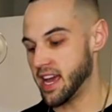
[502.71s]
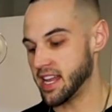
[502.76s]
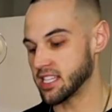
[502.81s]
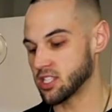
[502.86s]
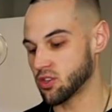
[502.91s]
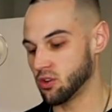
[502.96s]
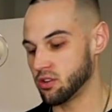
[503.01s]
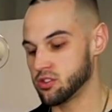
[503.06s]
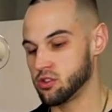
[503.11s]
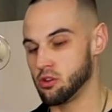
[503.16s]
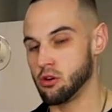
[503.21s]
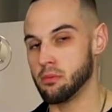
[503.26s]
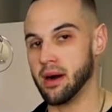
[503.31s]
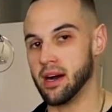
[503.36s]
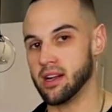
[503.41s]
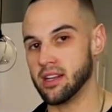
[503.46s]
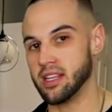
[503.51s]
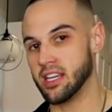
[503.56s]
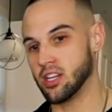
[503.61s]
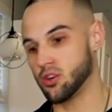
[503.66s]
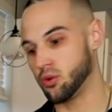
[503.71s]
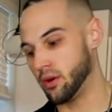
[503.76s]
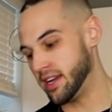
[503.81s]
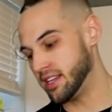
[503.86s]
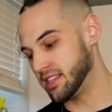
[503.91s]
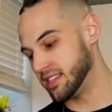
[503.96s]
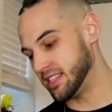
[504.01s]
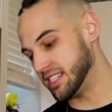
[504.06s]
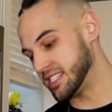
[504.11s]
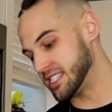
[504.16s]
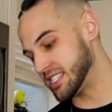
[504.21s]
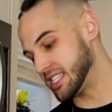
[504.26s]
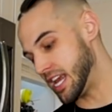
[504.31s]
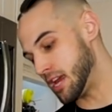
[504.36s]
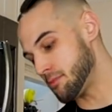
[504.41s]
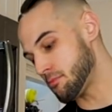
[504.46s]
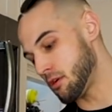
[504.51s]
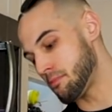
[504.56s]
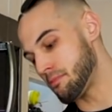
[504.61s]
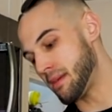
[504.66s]
That is going to about equate the
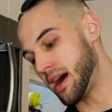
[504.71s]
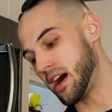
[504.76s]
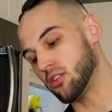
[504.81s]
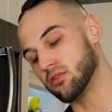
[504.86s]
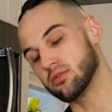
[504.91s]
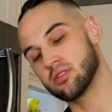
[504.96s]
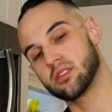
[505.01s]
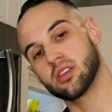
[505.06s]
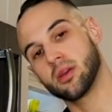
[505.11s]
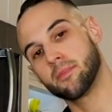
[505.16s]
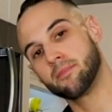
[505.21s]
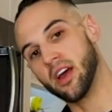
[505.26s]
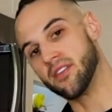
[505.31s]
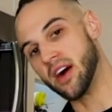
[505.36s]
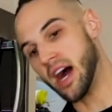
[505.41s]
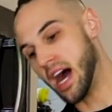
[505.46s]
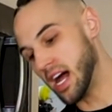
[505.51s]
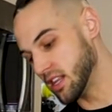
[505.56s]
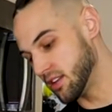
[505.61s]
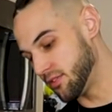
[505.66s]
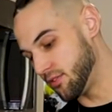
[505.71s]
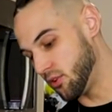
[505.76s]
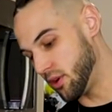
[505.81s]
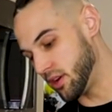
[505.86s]
same amount of olive